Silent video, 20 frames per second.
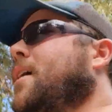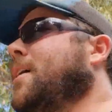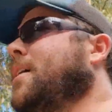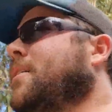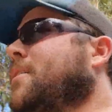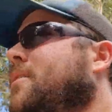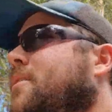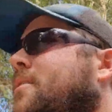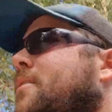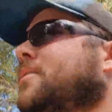
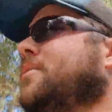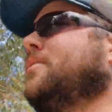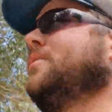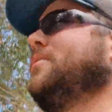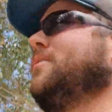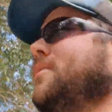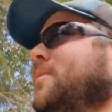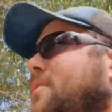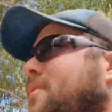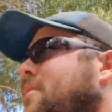And
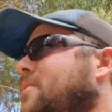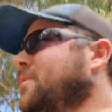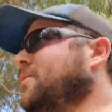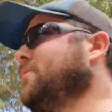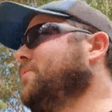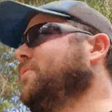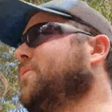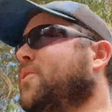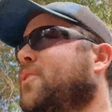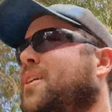
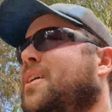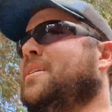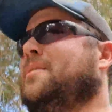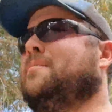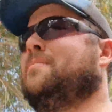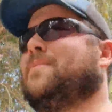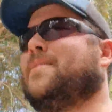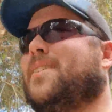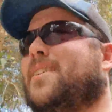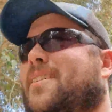for
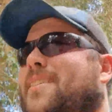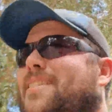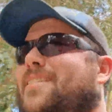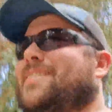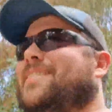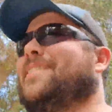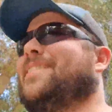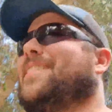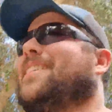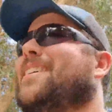him
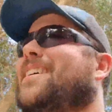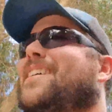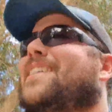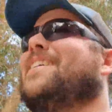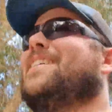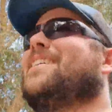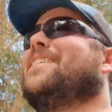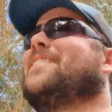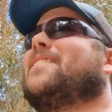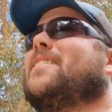to
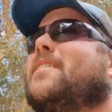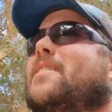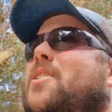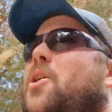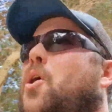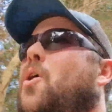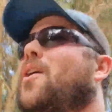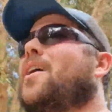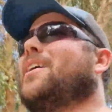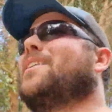
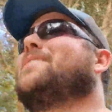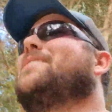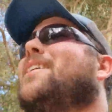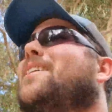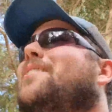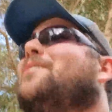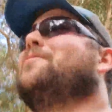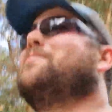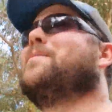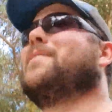try to
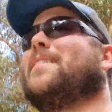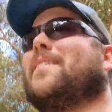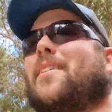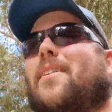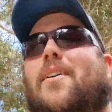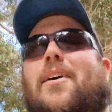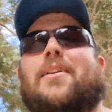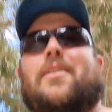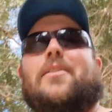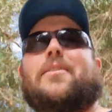tell me
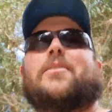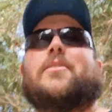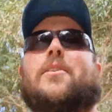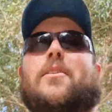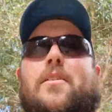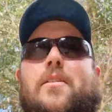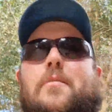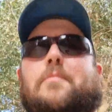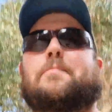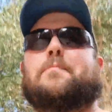that I don't
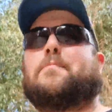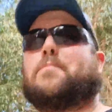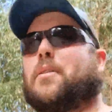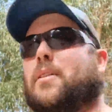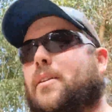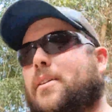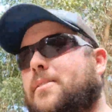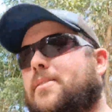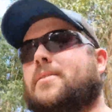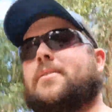know the
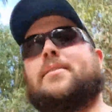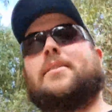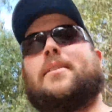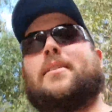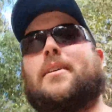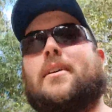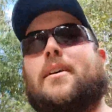police,